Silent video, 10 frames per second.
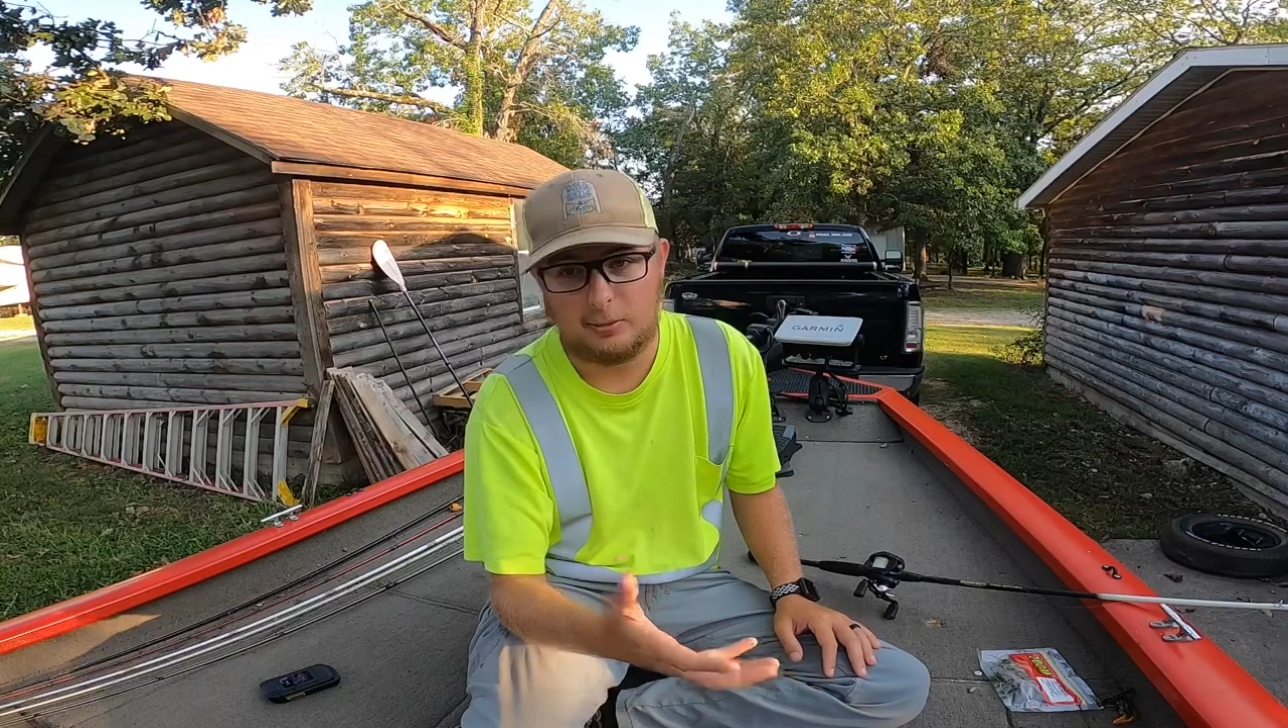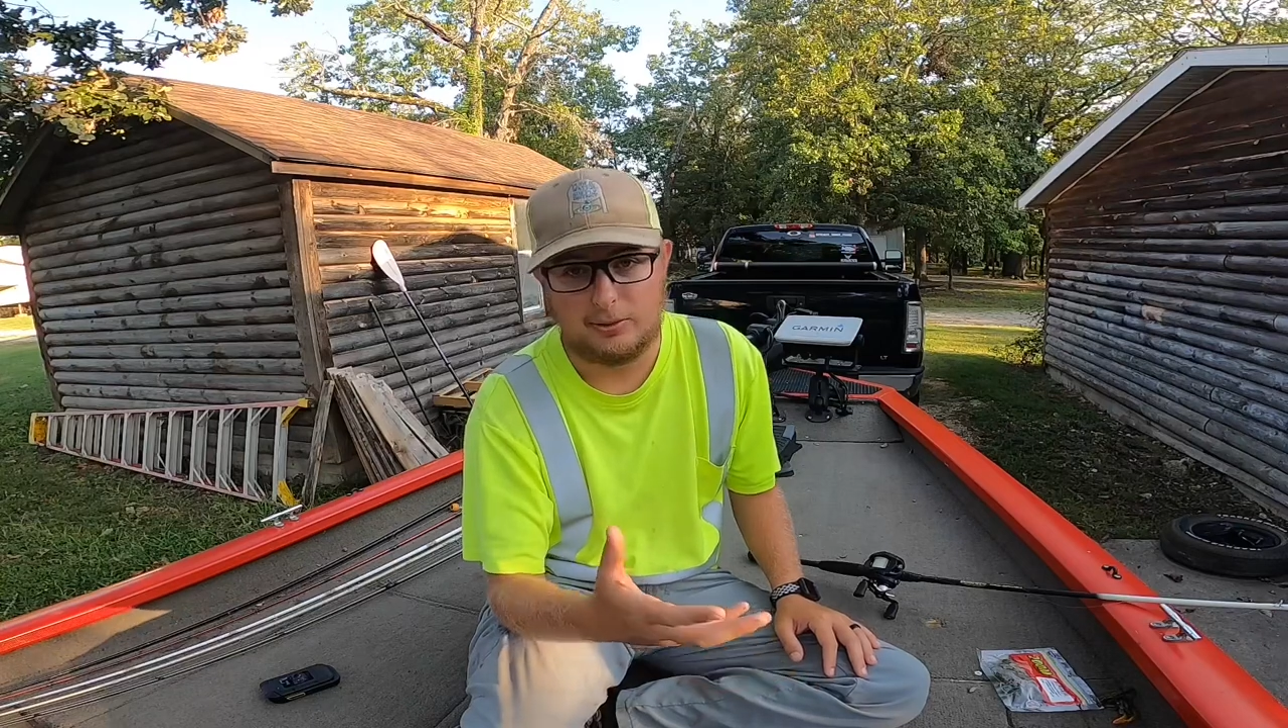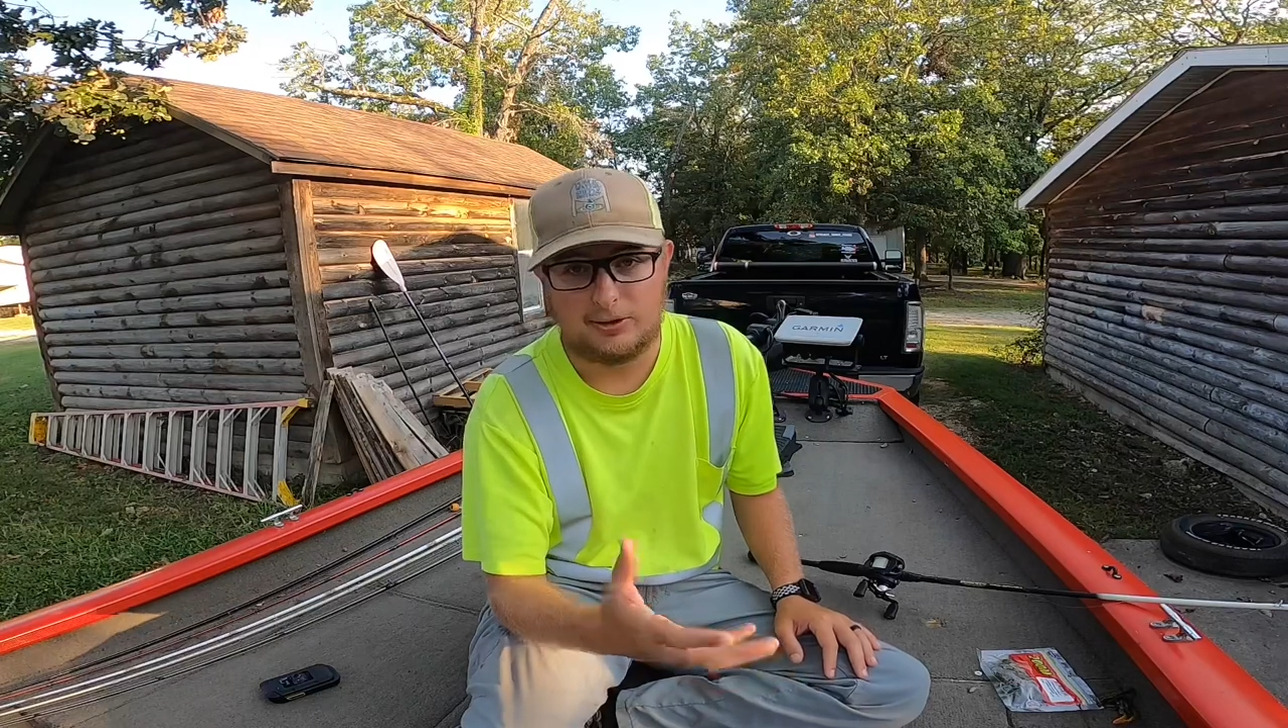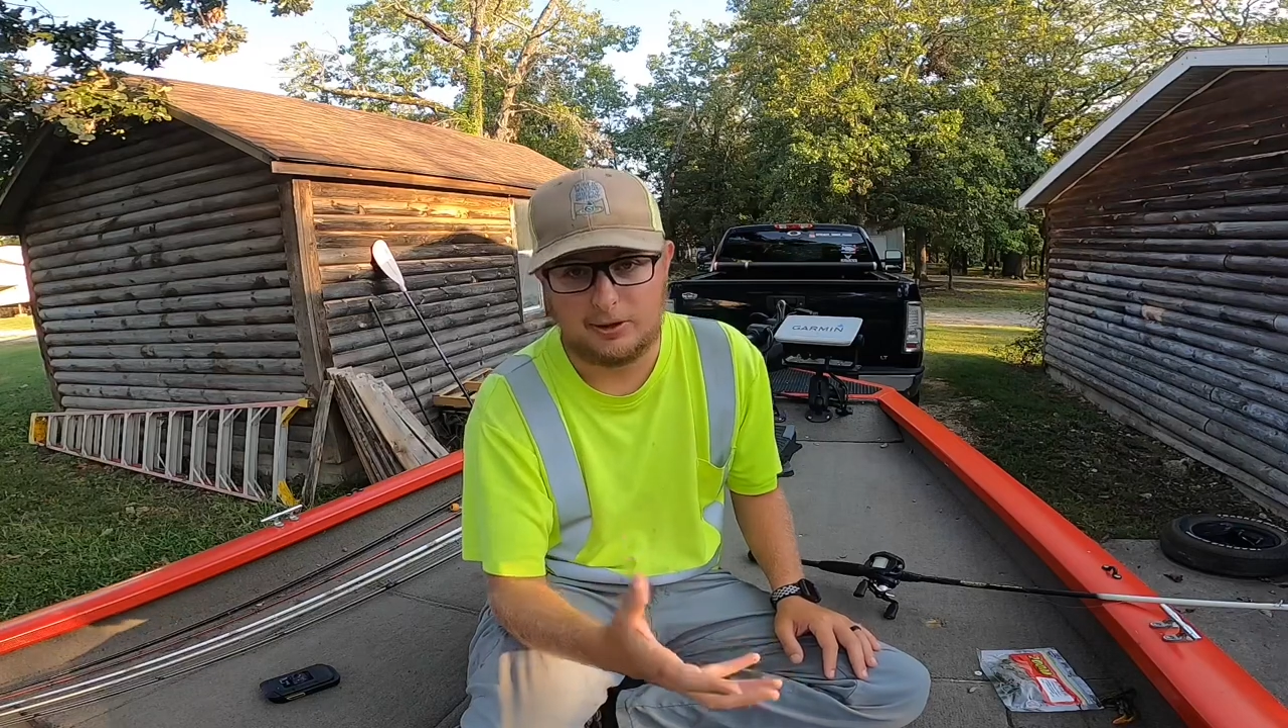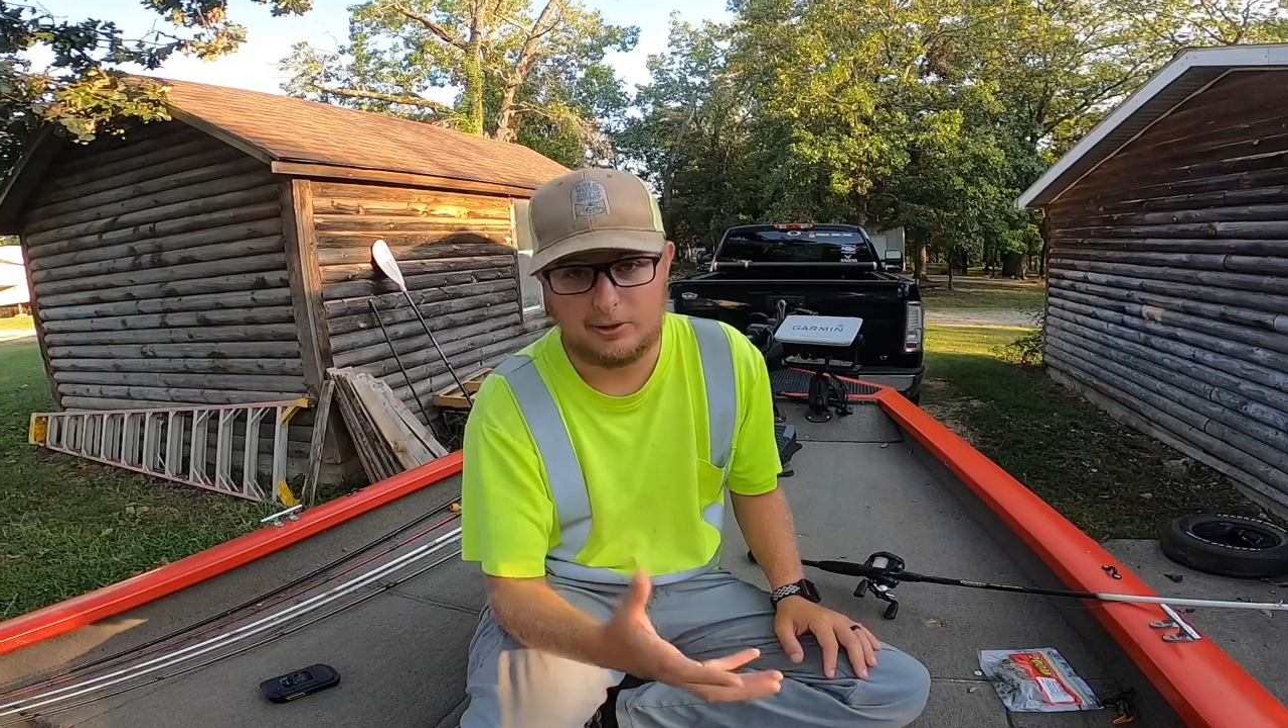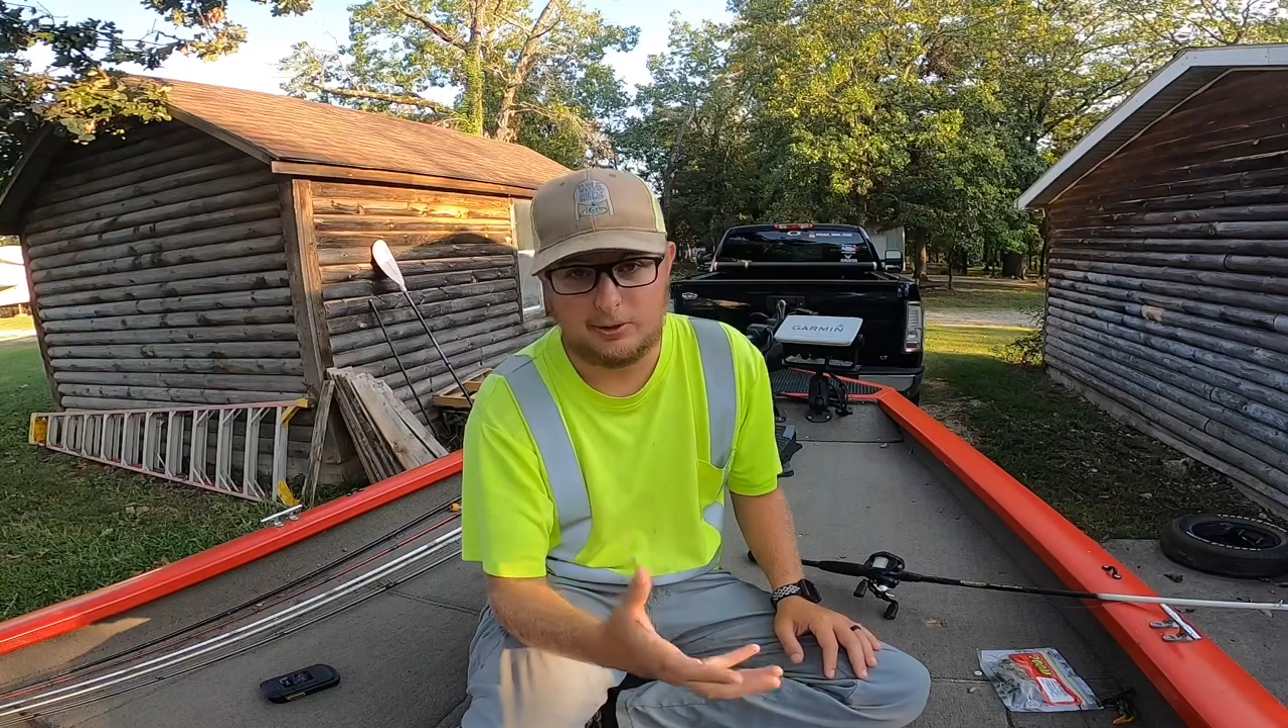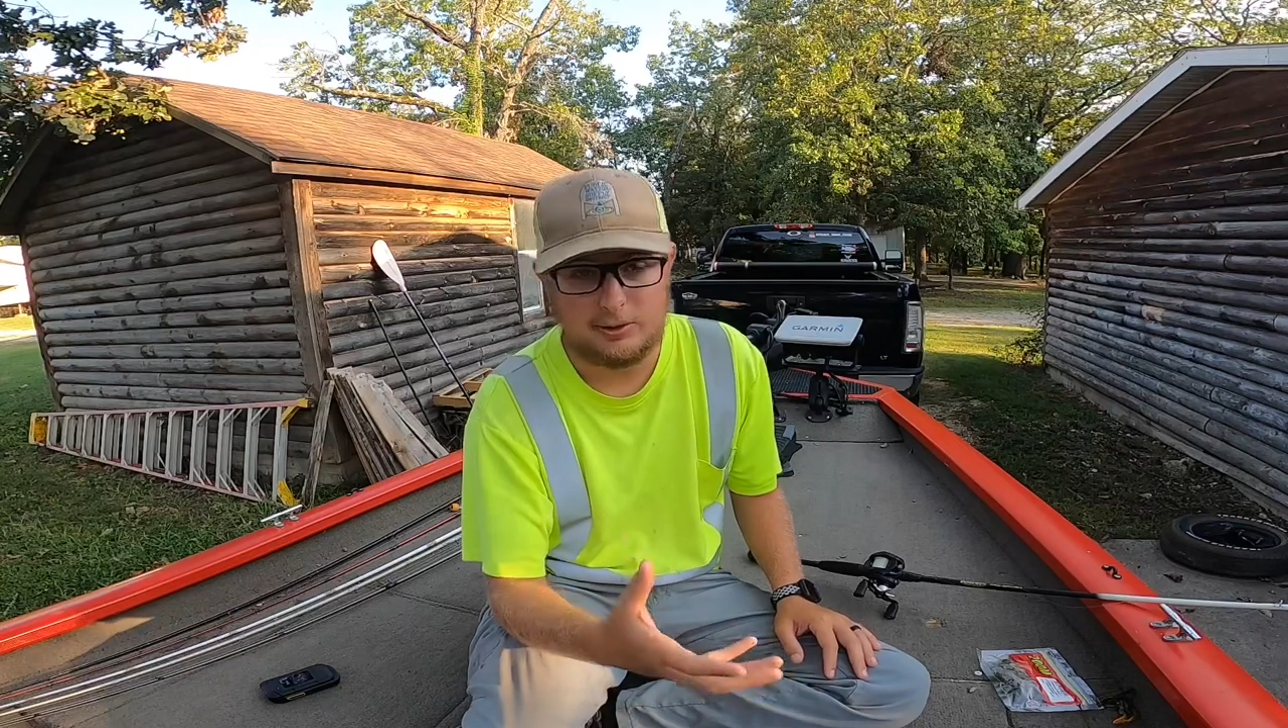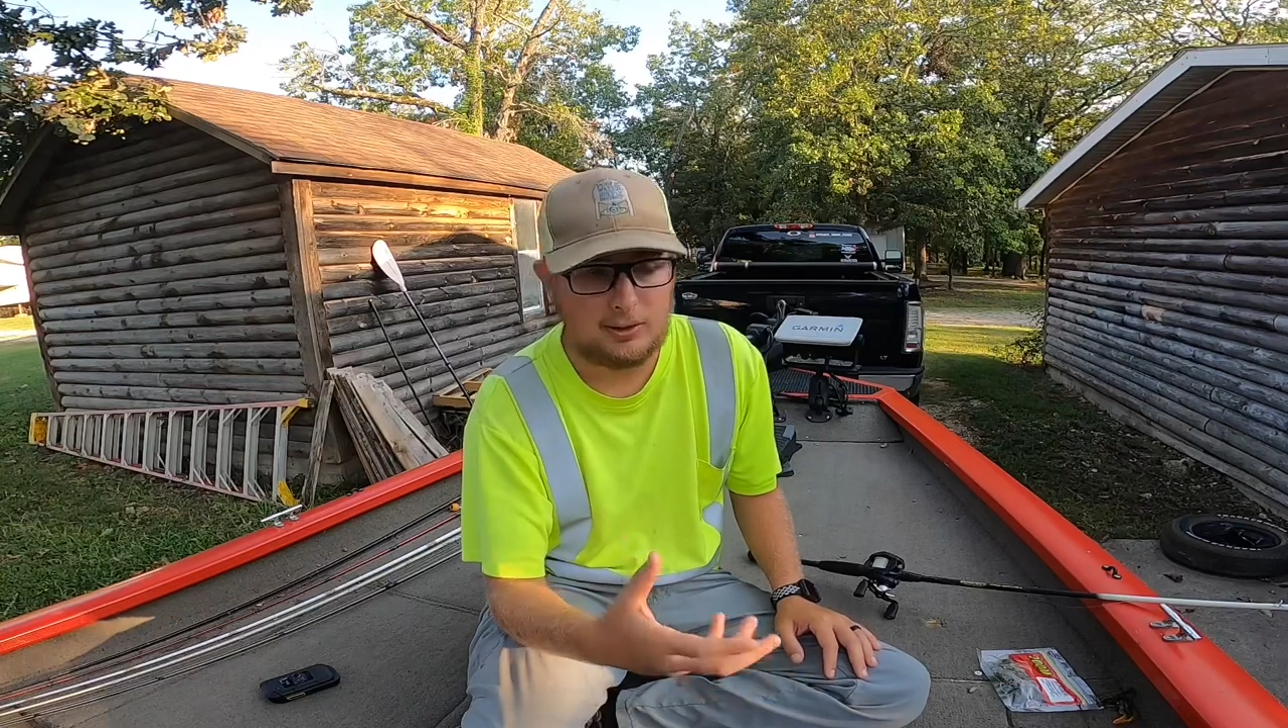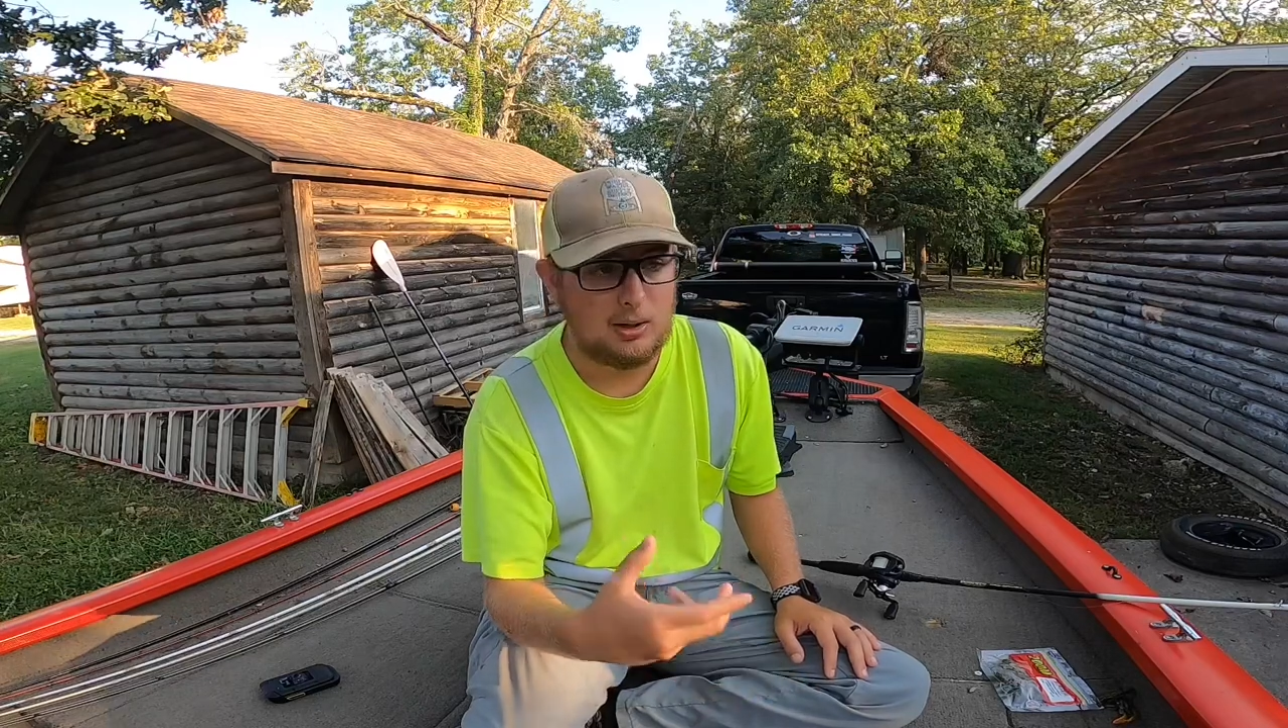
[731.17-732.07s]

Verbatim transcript: positioned